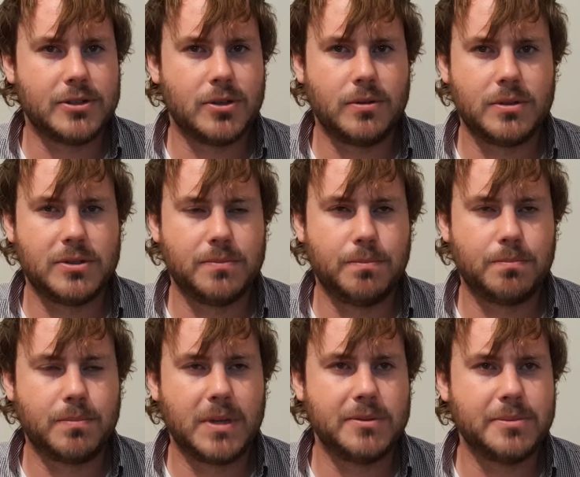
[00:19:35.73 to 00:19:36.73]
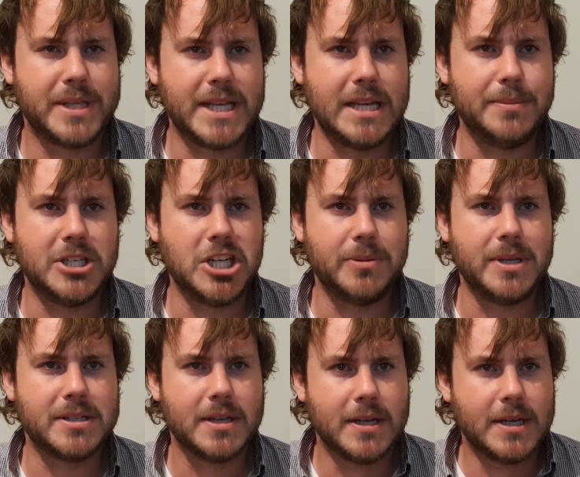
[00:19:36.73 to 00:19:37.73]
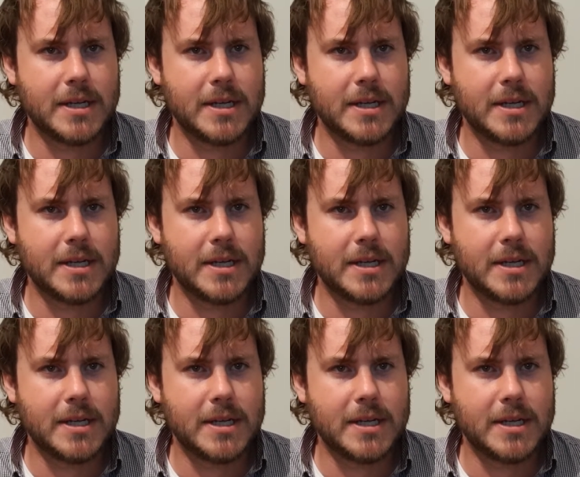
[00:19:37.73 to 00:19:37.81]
So this gives me the heebie-jeebies.